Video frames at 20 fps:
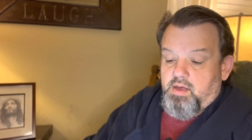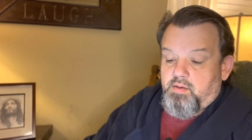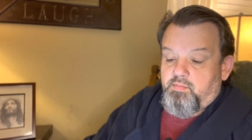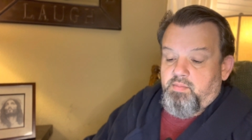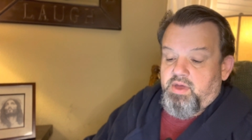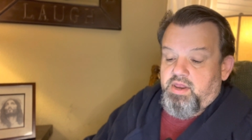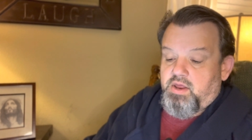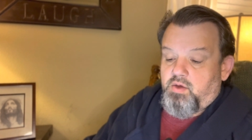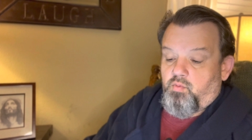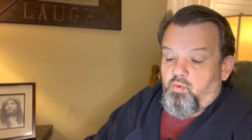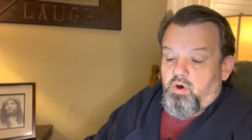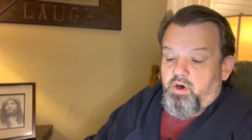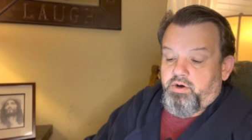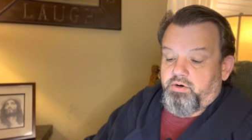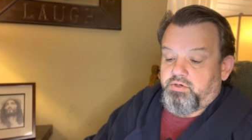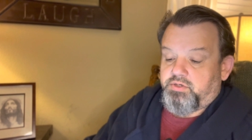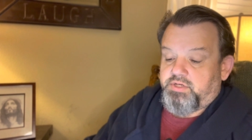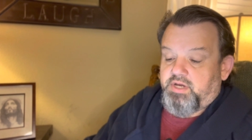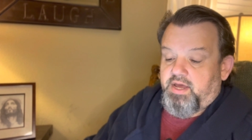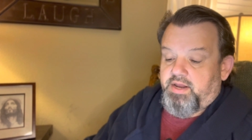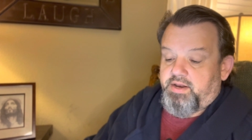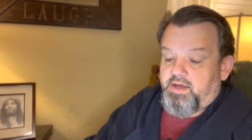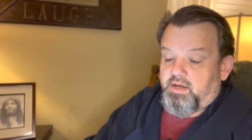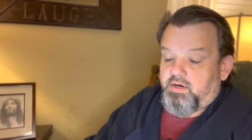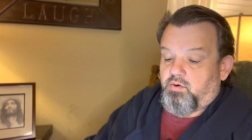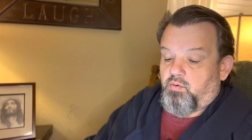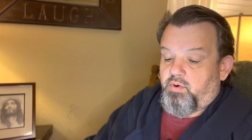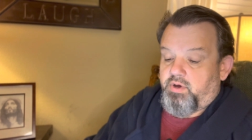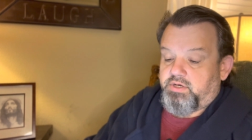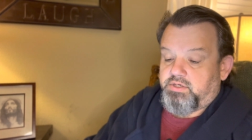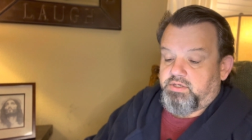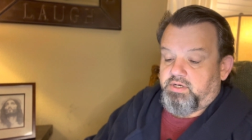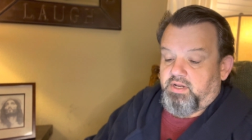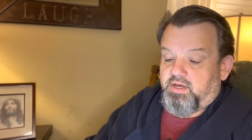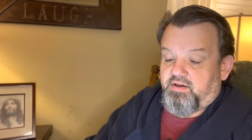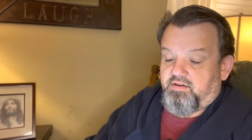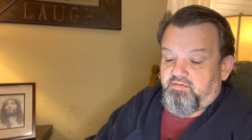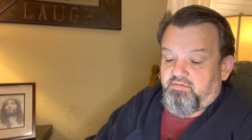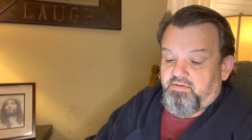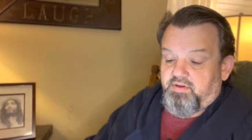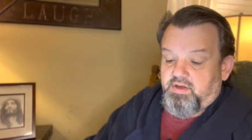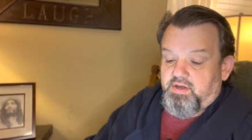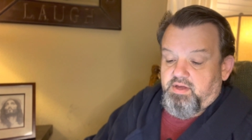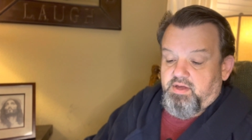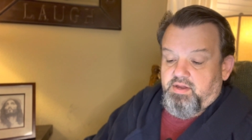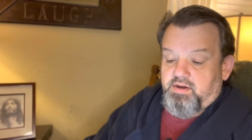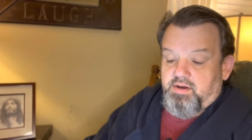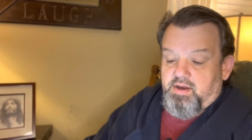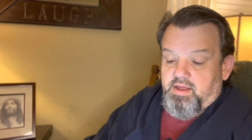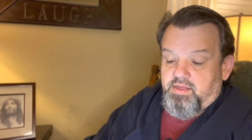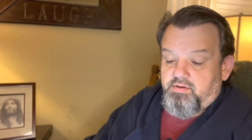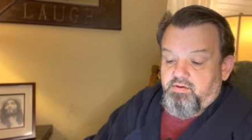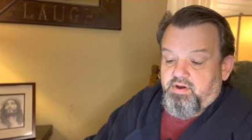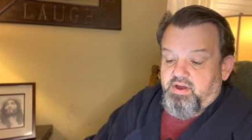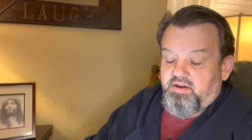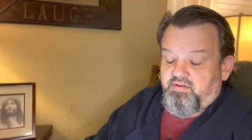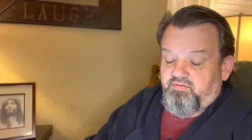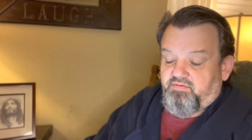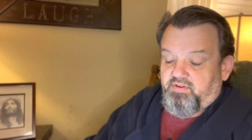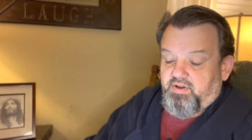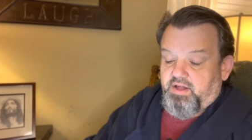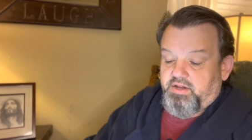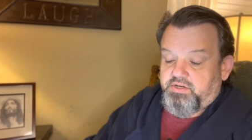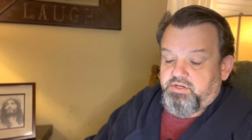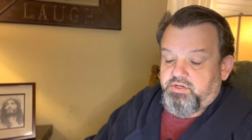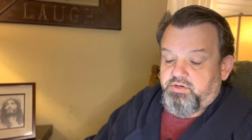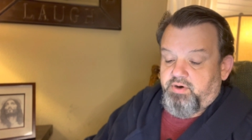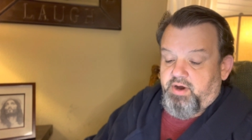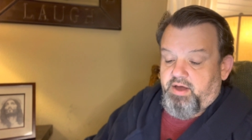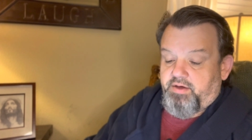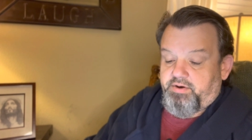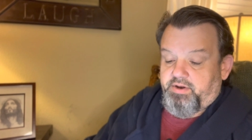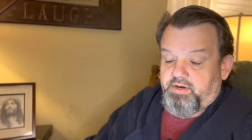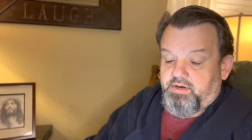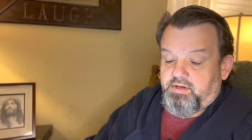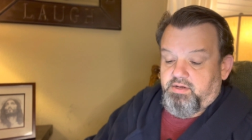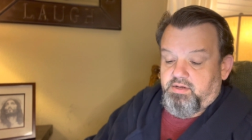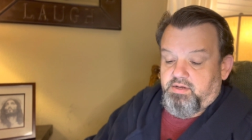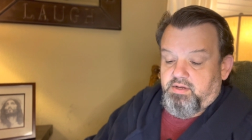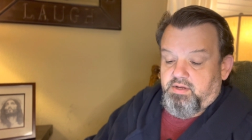Many waters cannot quench love, neither can floods drown it.